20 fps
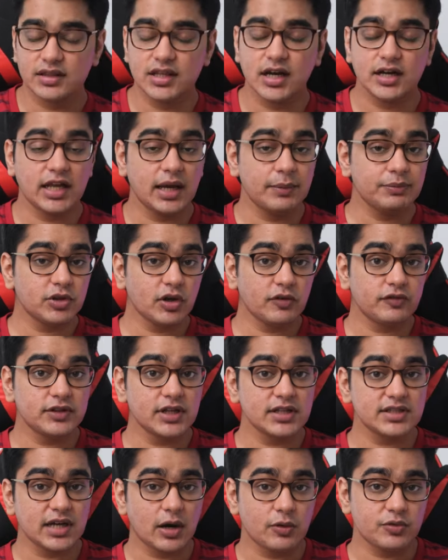The depth of
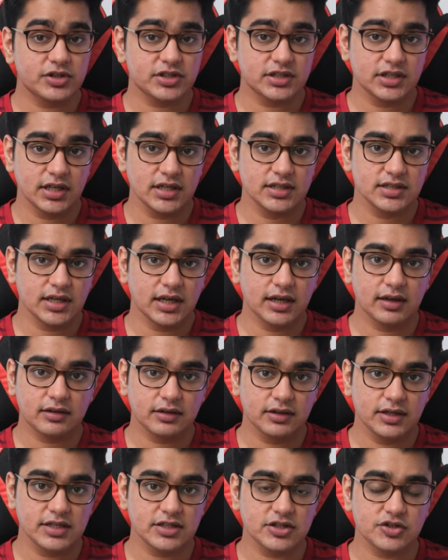the soundstage
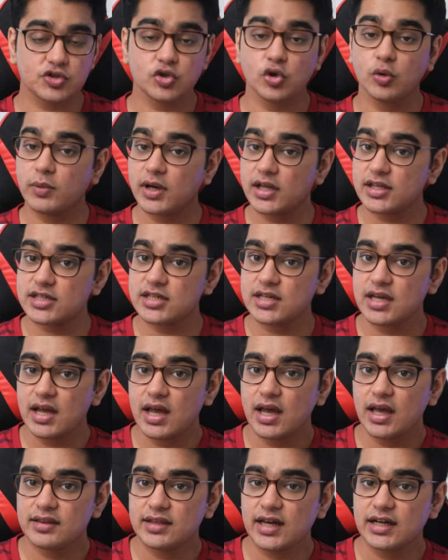increased so much
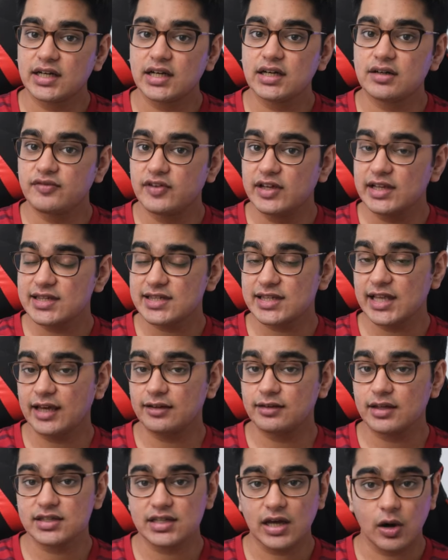that it feels
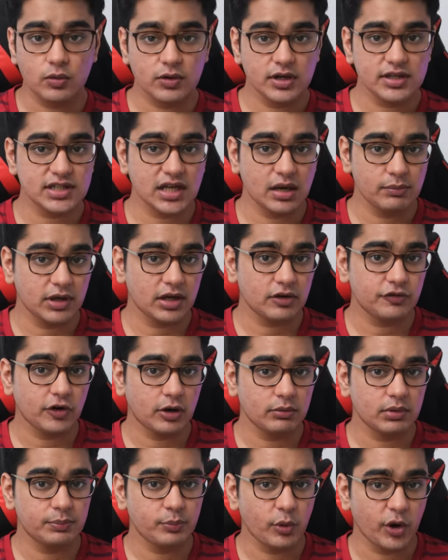like the sound is coming
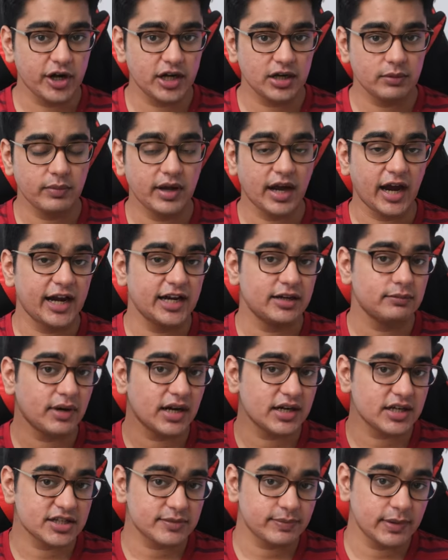from a point behind
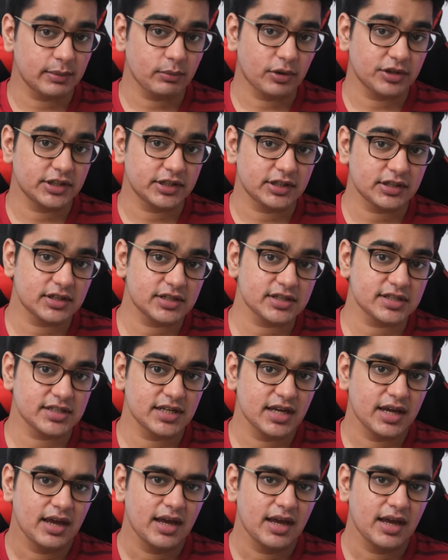my display monitors